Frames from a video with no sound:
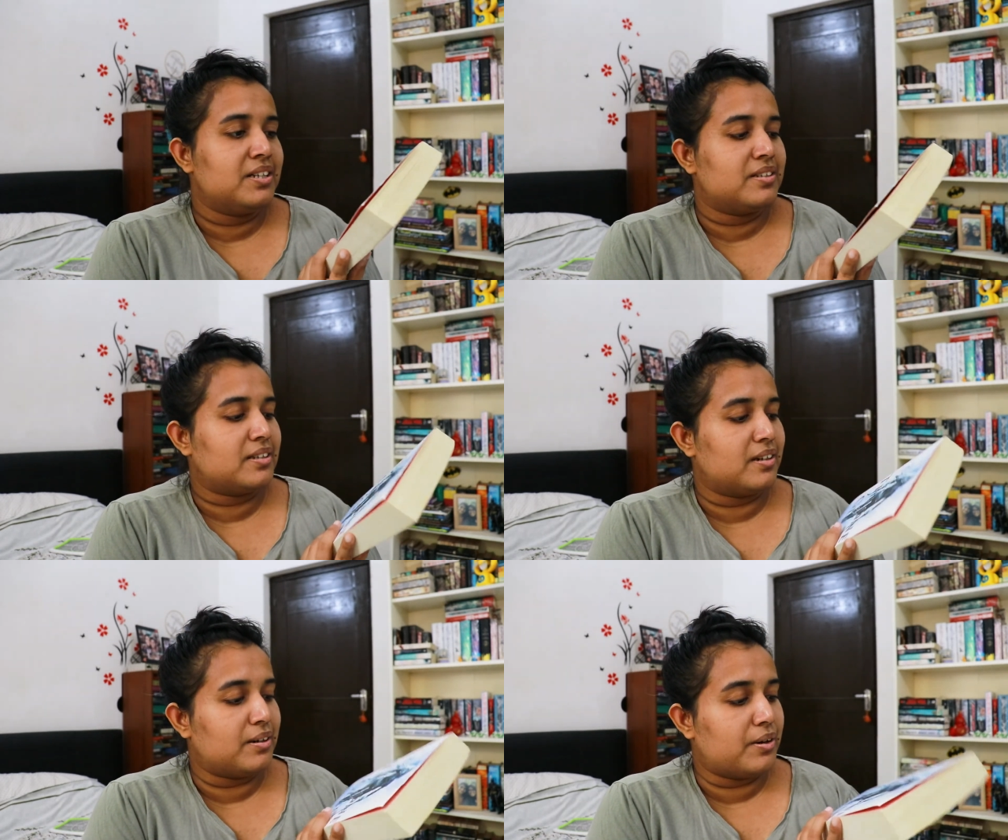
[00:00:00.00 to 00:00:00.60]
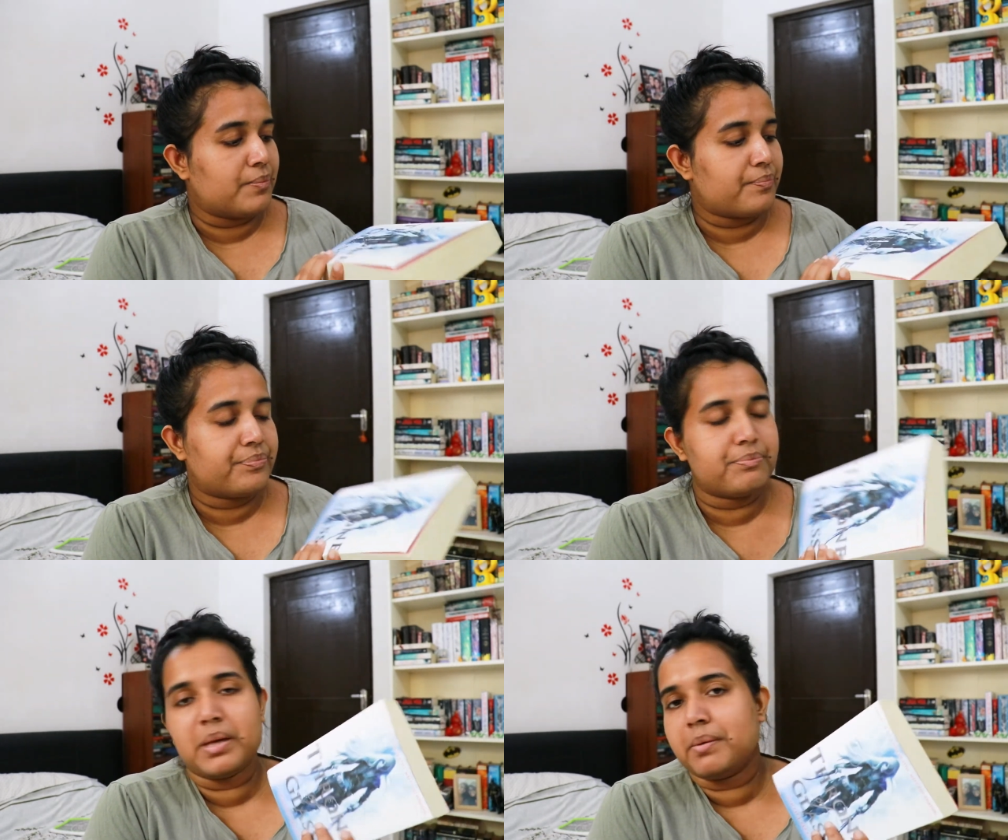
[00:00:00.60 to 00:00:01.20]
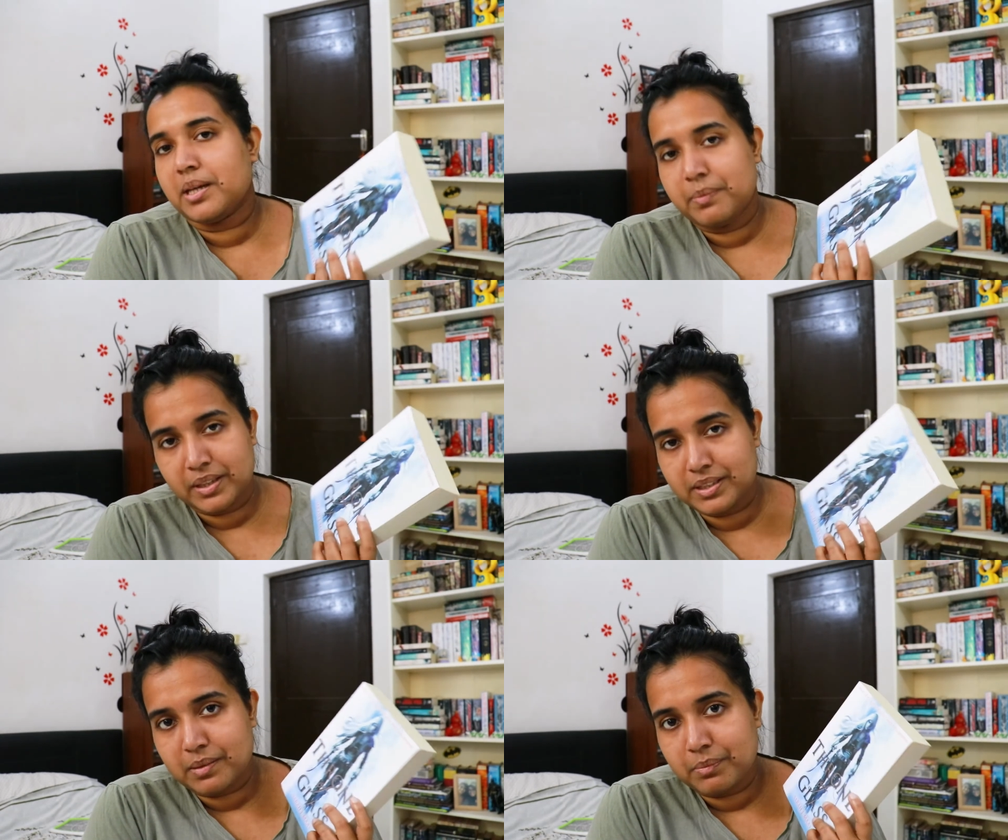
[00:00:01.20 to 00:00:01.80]
So maybe I'll pick
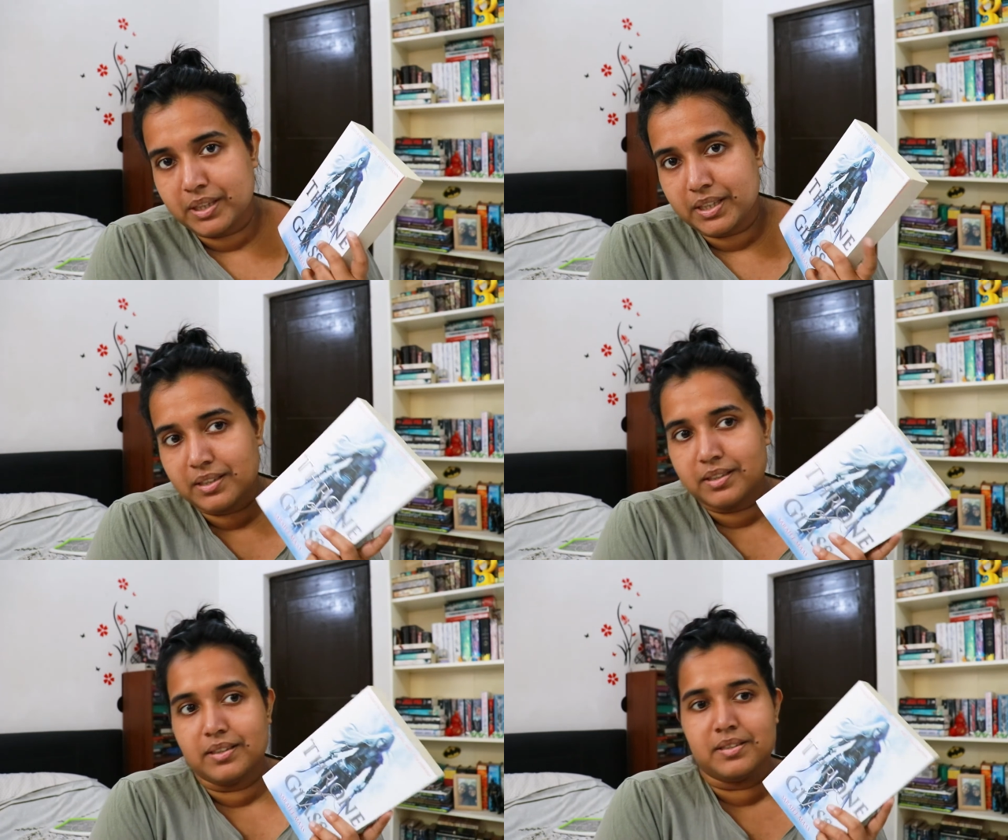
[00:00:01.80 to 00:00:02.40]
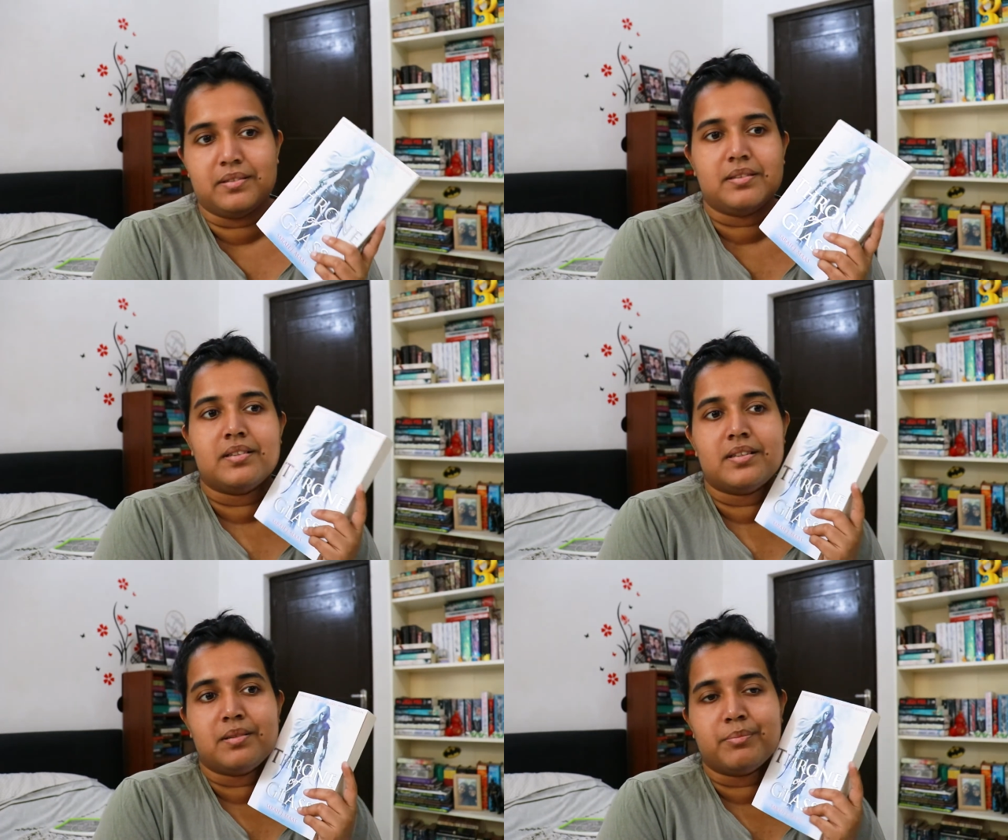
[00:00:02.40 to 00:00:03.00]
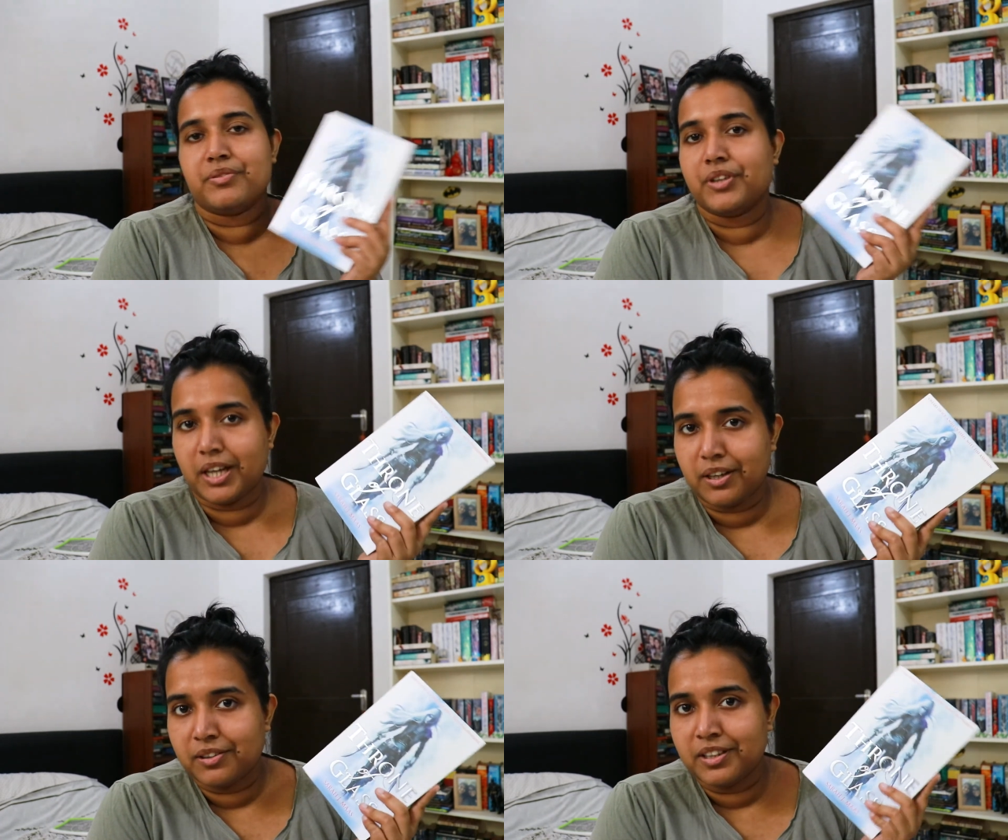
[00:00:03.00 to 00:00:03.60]
this up later, but for
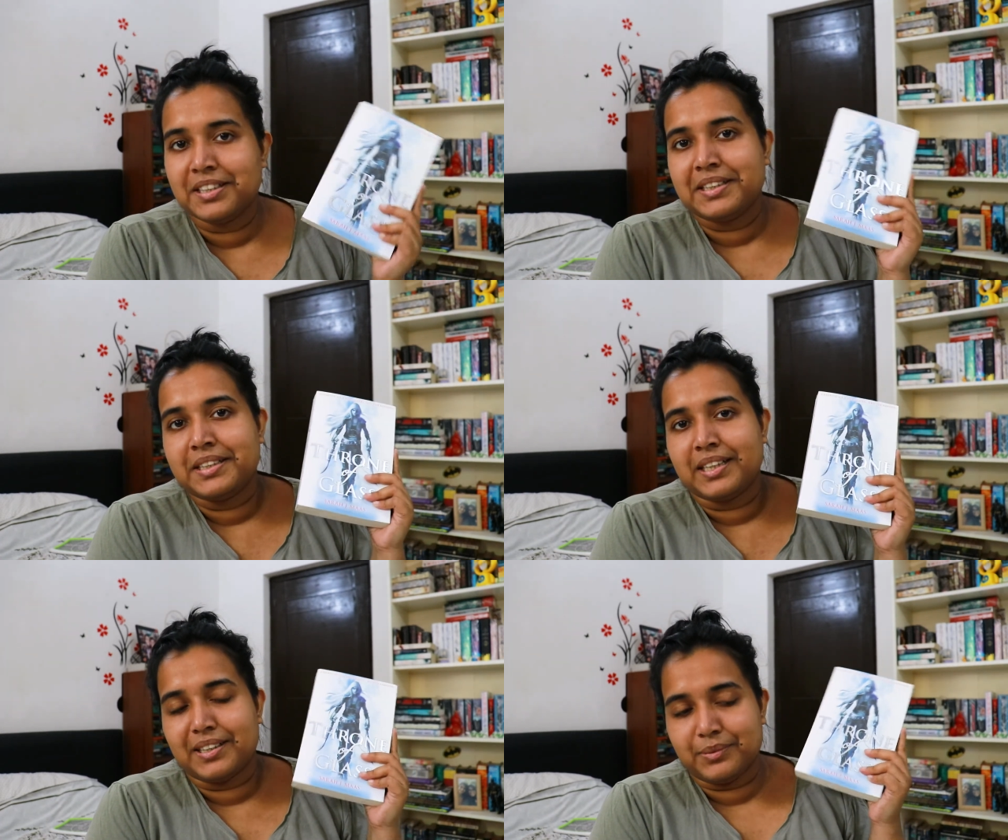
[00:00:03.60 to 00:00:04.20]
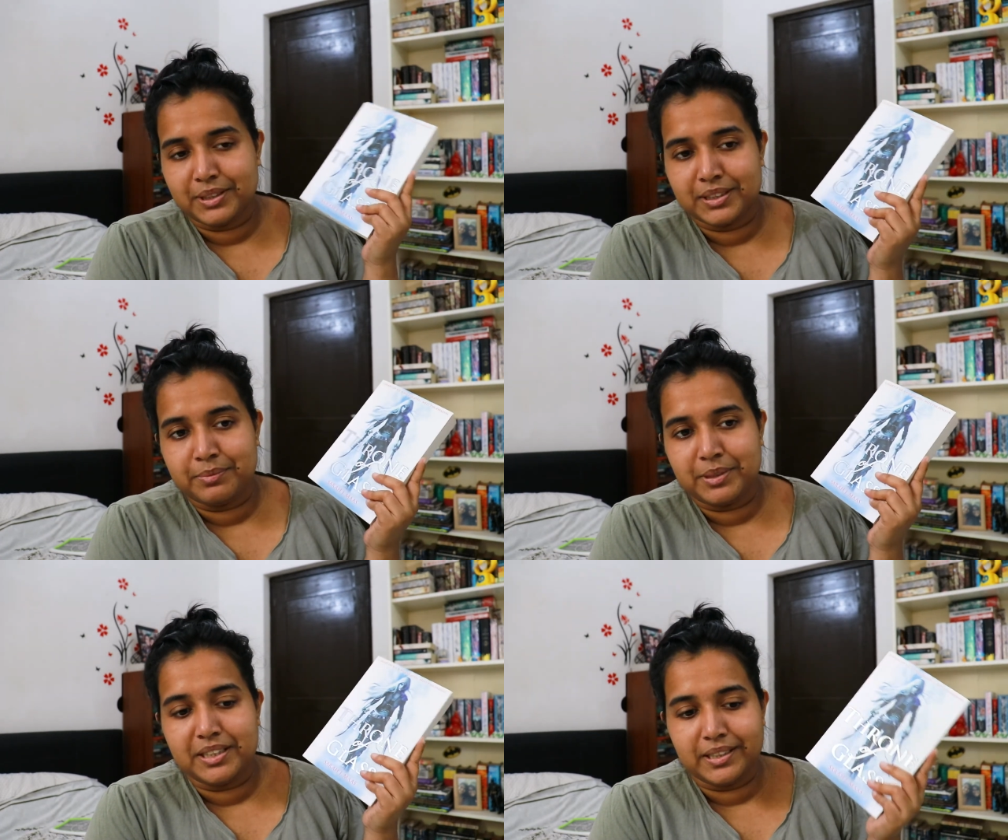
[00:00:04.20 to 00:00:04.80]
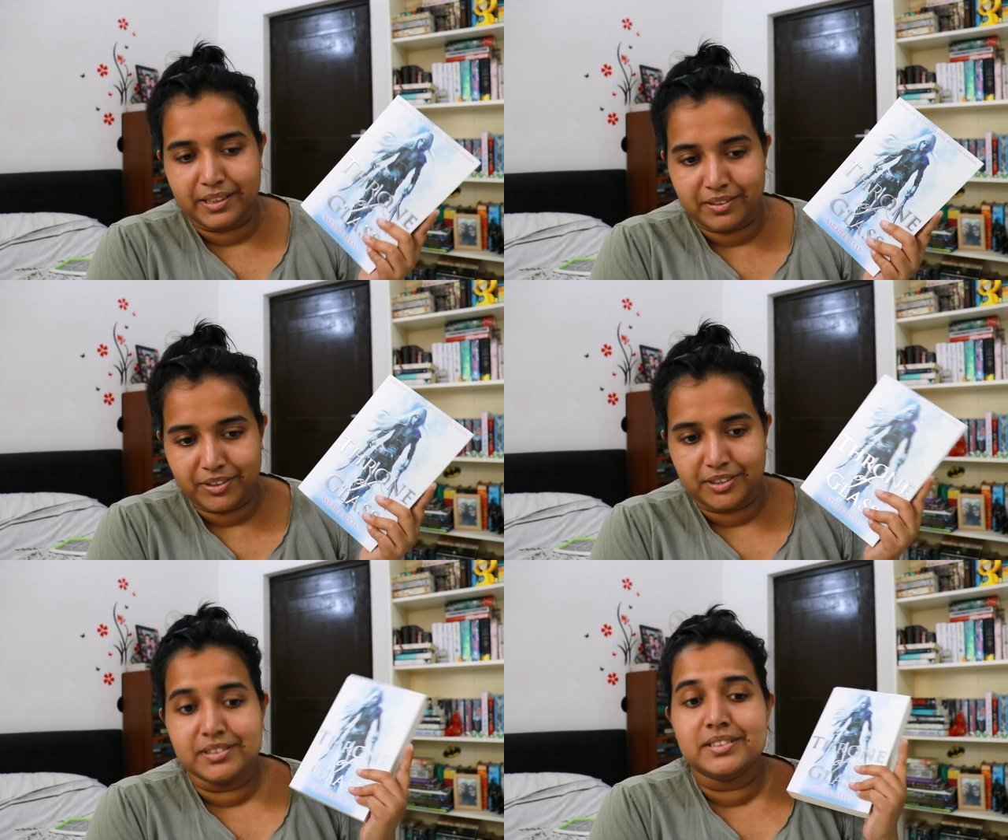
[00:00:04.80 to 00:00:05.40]
now I will be
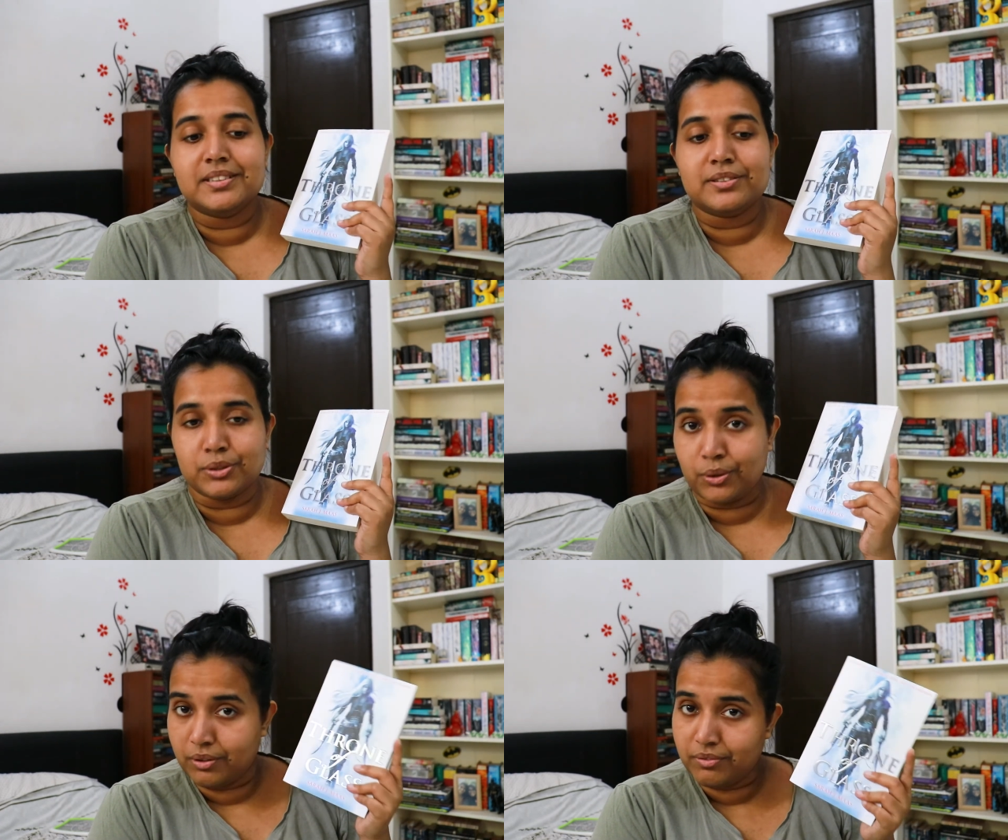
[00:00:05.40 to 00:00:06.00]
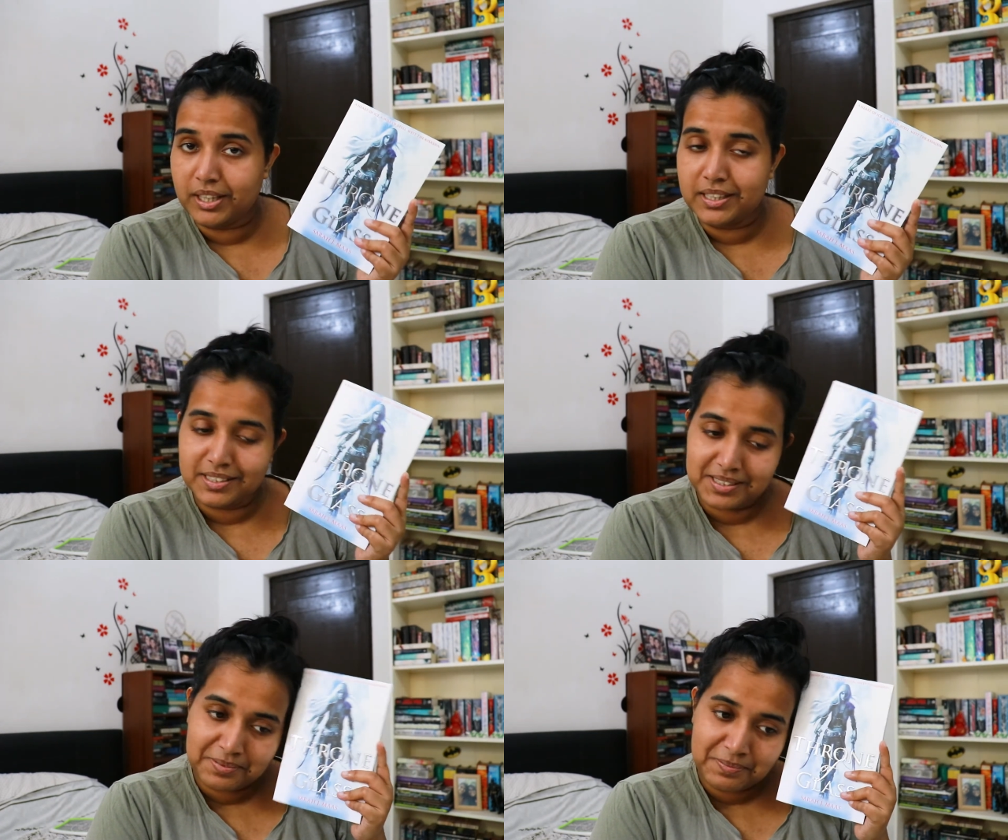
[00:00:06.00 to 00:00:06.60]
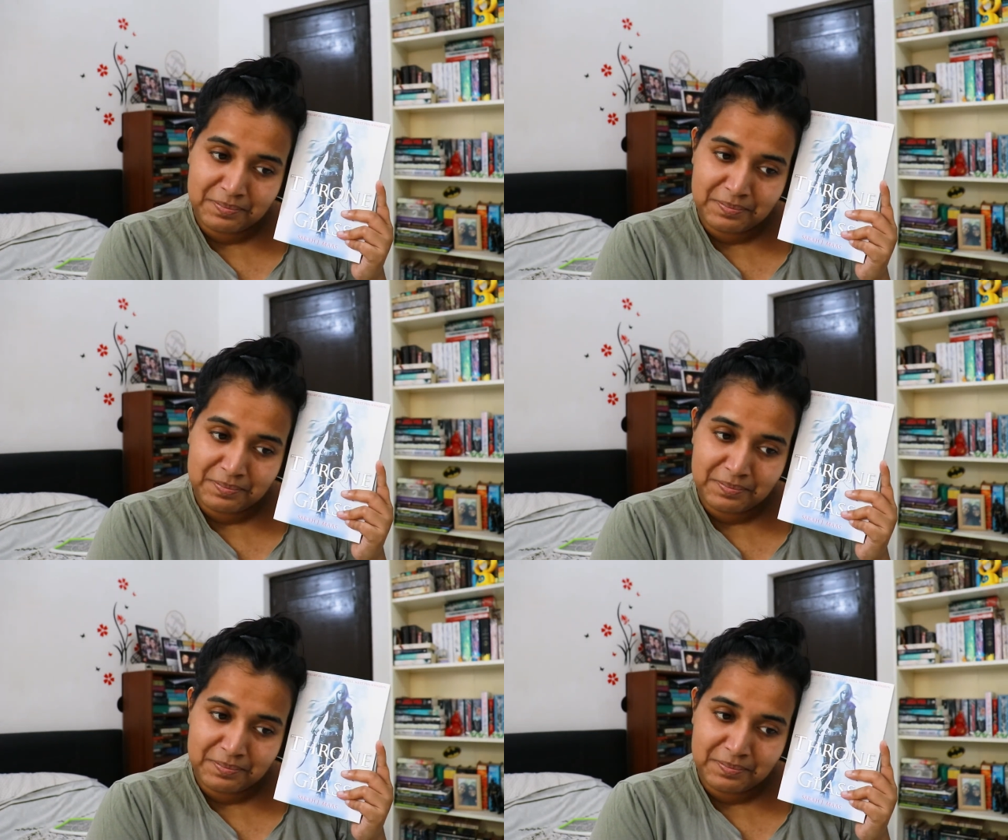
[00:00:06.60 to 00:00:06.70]
DNFing Throne of Glass.